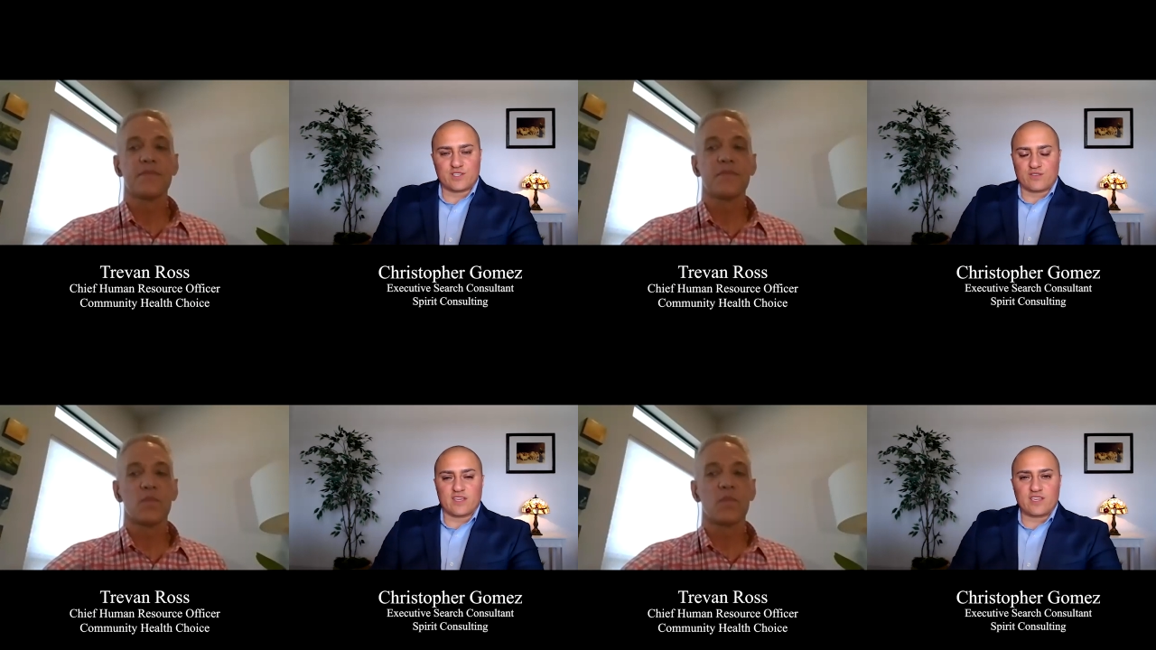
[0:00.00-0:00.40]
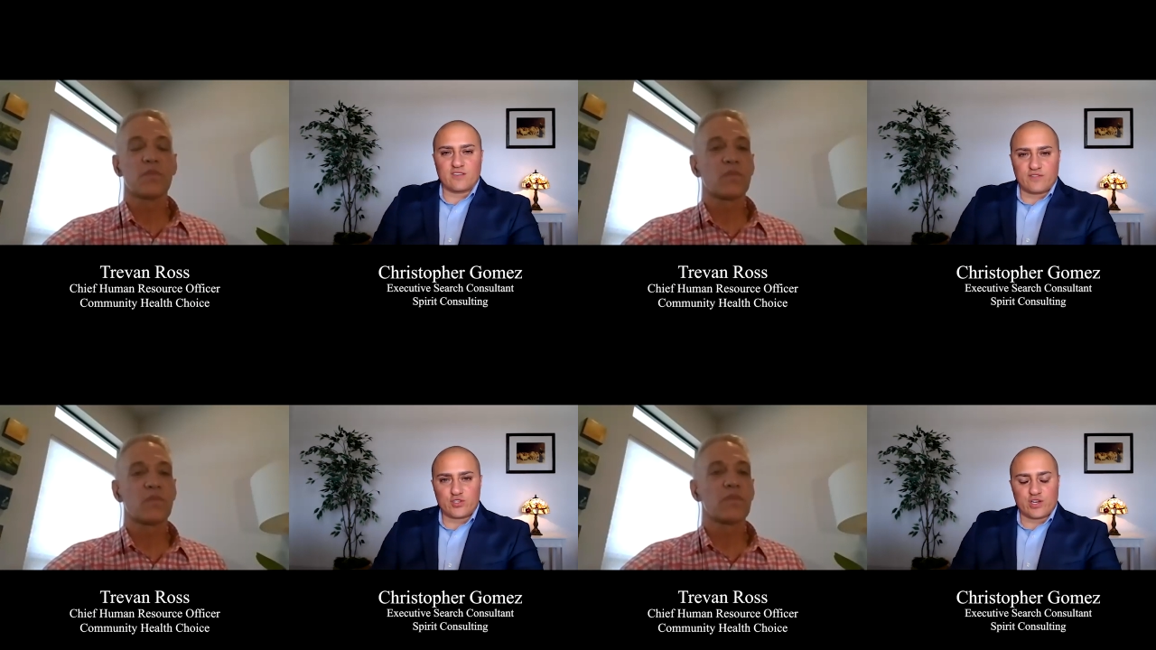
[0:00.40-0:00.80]
Speaker 1: So thank you
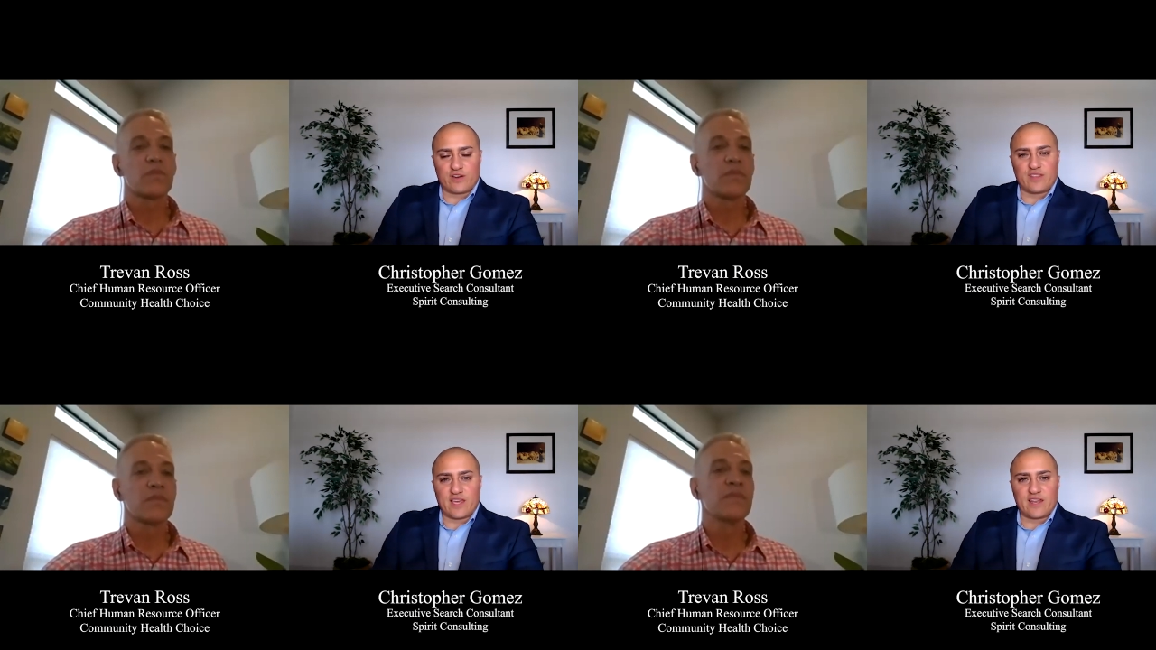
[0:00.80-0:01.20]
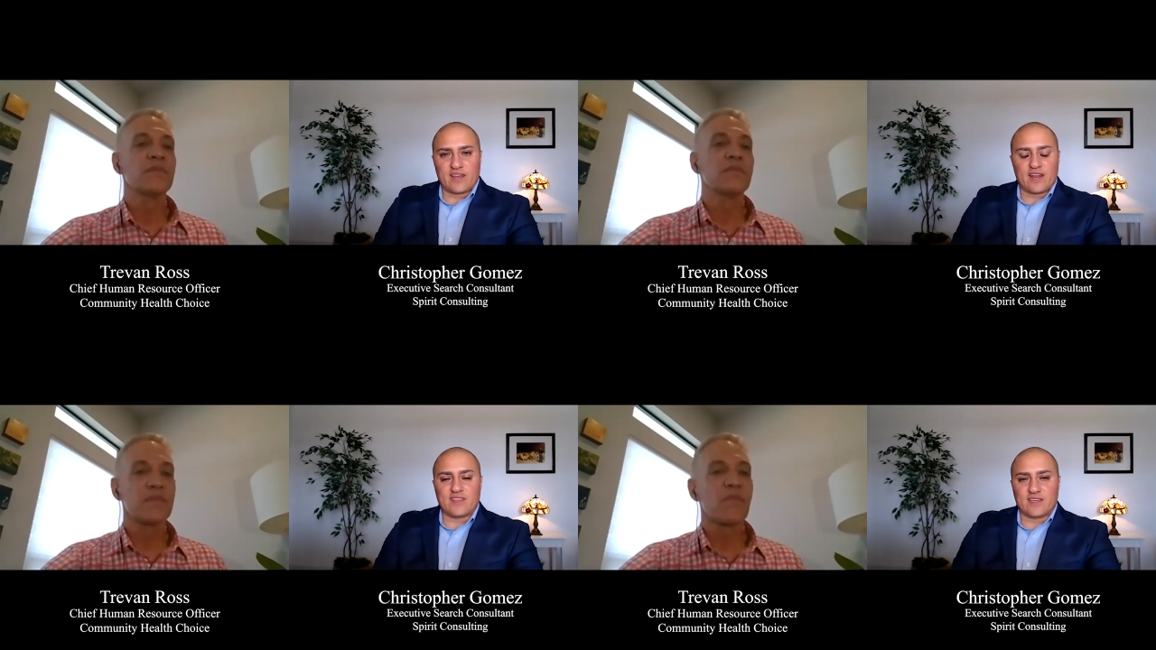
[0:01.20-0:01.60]
for sharing that.
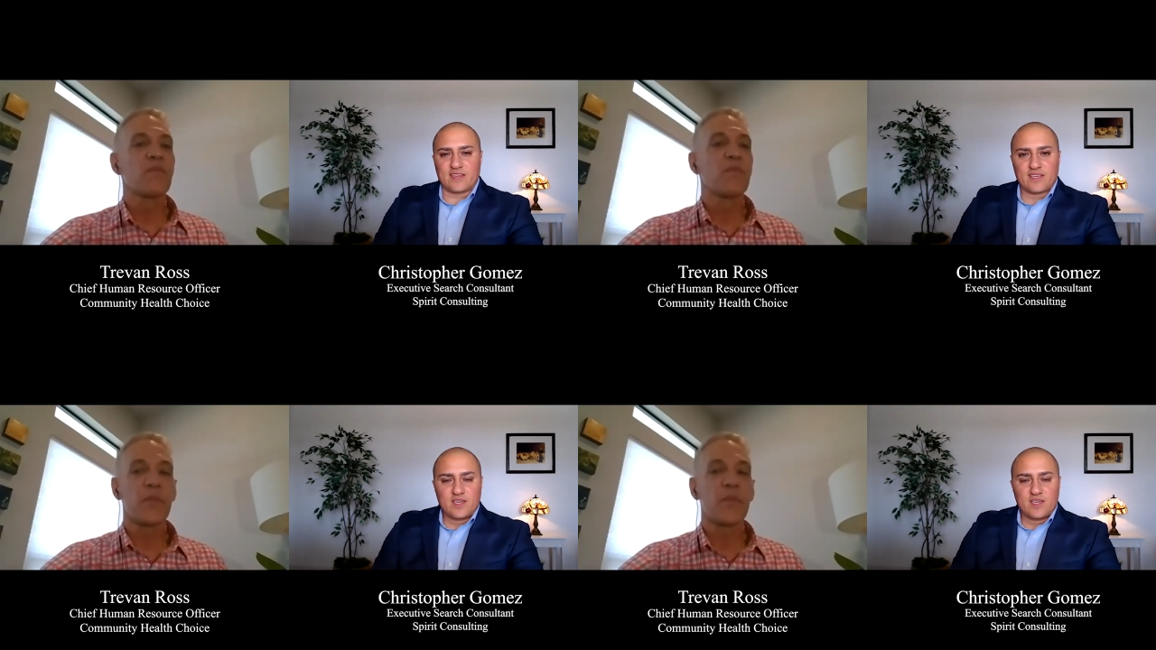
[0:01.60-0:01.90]
And I think